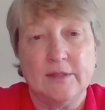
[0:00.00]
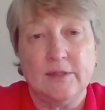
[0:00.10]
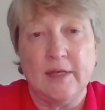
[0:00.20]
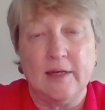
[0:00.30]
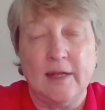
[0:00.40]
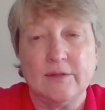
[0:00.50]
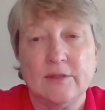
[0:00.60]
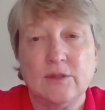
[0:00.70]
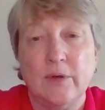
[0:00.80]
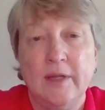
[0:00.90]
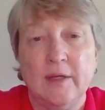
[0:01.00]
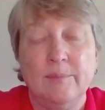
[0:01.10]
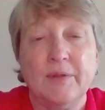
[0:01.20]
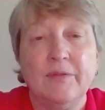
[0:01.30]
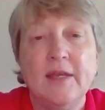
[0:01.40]
does say it has soy in
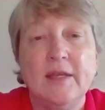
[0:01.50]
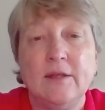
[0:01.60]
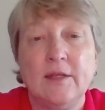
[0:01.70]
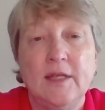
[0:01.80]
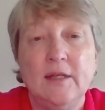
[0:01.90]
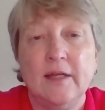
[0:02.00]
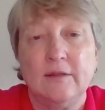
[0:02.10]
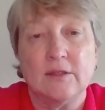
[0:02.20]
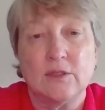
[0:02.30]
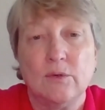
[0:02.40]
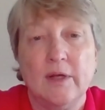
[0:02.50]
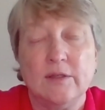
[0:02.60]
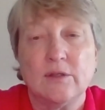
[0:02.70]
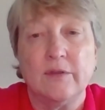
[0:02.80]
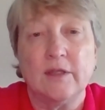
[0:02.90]
it, but they chelate the soy
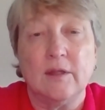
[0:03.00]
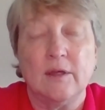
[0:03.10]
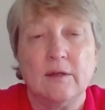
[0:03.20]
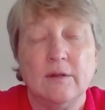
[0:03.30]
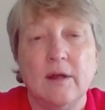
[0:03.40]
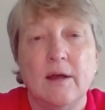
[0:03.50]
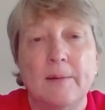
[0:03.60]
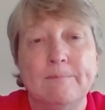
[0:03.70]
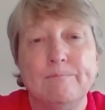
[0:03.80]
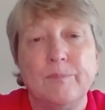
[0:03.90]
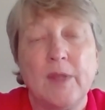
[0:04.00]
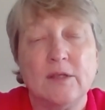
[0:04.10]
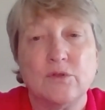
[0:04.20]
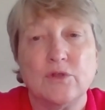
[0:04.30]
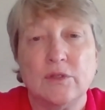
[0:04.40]
so that the
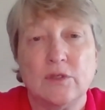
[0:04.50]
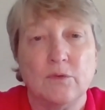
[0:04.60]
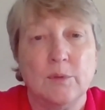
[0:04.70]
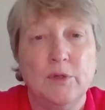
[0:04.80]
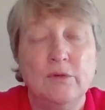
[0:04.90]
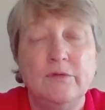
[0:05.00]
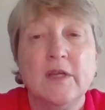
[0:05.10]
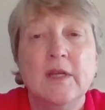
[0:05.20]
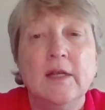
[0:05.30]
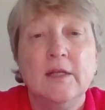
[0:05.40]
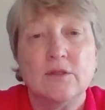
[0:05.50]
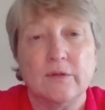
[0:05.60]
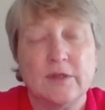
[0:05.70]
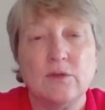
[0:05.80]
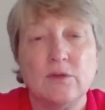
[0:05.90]
estrogens are removed. So
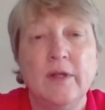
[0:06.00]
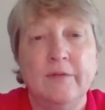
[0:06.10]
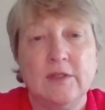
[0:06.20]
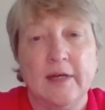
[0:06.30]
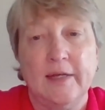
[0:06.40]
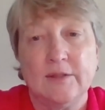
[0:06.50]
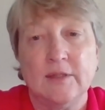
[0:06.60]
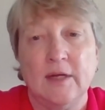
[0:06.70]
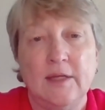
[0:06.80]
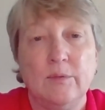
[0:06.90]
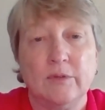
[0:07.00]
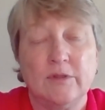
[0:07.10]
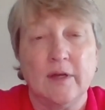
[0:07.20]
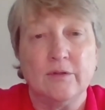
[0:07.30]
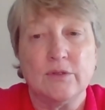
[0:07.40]
the soy in the diet is not equal
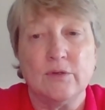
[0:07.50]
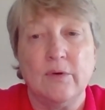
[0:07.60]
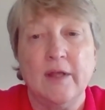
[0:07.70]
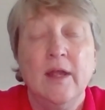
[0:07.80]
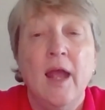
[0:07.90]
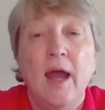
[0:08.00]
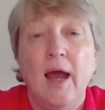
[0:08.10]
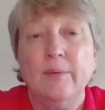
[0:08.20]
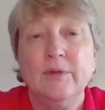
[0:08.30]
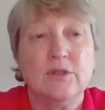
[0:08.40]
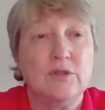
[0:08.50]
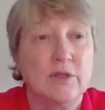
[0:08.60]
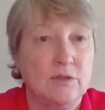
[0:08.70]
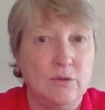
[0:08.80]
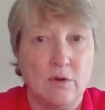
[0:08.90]
to other soy. I would
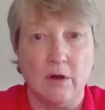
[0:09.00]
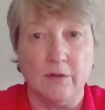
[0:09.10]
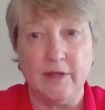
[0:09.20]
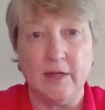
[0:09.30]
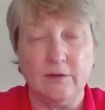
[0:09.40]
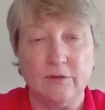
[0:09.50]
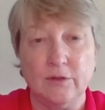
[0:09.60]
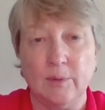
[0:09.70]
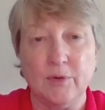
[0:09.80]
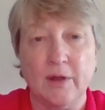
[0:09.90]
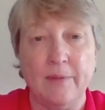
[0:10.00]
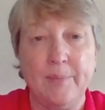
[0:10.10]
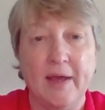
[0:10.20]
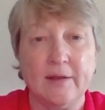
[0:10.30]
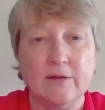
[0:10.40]
suggest you call the 800 number on the
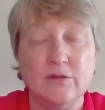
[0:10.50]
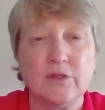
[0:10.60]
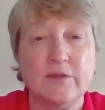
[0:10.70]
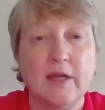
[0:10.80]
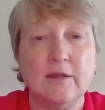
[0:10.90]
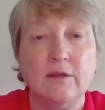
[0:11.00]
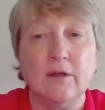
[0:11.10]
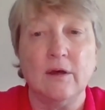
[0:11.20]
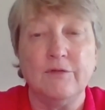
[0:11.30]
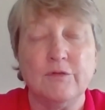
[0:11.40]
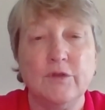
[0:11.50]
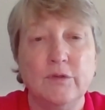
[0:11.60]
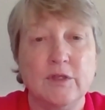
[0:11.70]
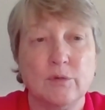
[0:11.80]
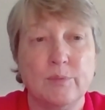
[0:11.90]
package that of the
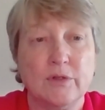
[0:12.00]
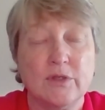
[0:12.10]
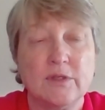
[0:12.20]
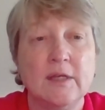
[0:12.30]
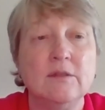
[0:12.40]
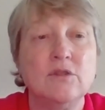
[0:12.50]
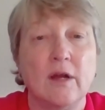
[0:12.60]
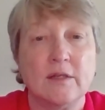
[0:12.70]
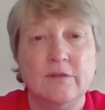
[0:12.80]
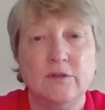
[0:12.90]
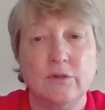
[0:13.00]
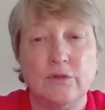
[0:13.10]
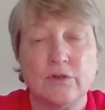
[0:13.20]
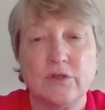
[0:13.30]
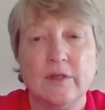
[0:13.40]
food that you're purchasing, talk to the
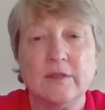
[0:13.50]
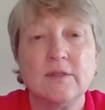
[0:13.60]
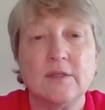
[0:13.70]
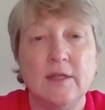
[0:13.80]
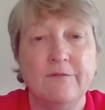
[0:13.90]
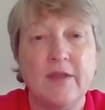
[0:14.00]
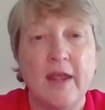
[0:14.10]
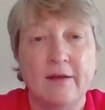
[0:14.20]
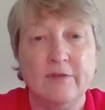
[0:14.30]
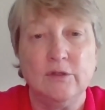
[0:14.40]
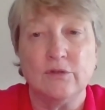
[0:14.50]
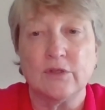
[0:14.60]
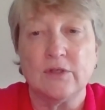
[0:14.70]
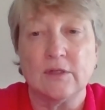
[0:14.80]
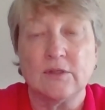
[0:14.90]
nutritionist, see if they have a
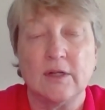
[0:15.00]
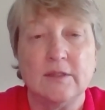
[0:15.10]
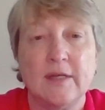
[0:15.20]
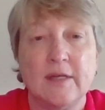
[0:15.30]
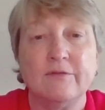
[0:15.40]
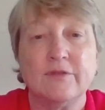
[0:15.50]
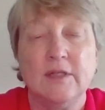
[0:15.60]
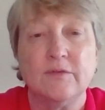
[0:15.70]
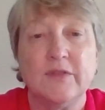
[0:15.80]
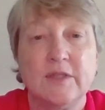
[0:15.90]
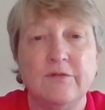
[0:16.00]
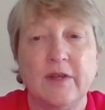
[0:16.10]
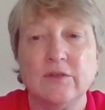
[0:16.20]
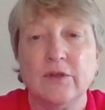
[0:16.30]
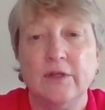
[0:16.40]
nutritionist on staff, see if it's a
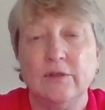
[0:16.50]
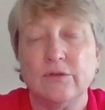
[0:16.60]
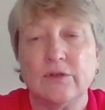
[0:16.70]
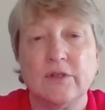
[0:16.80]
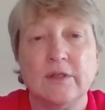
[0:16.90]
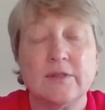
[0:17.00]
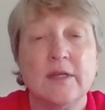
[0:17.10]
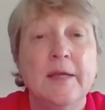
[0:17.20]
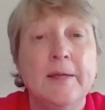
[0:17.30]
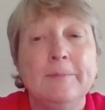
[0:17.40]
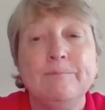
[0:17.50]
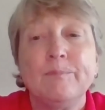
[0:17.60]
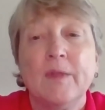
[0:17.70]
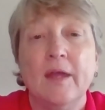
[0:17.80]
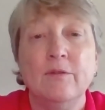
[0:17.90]
veterinary nutritionist.
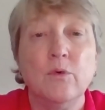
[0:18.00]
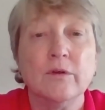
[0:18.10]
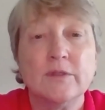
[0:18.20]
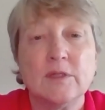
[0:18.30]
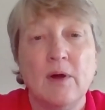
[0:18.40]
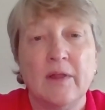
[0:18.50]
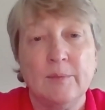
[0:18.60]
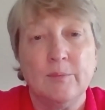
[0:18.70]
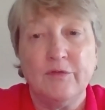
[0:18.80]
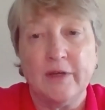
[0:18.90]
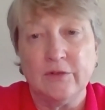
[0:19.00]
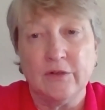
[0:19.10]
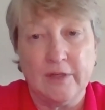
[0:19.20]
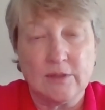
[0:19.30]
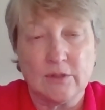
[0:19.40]
And the World Small Animal
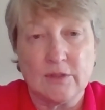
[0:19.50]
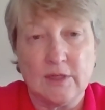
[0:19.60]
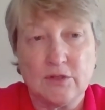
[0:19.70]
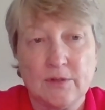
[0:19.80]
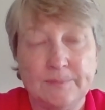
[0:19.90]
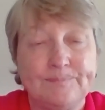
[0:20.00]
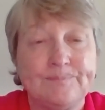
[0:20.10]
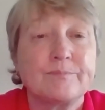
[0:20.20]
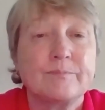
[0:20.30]
Veterinary Association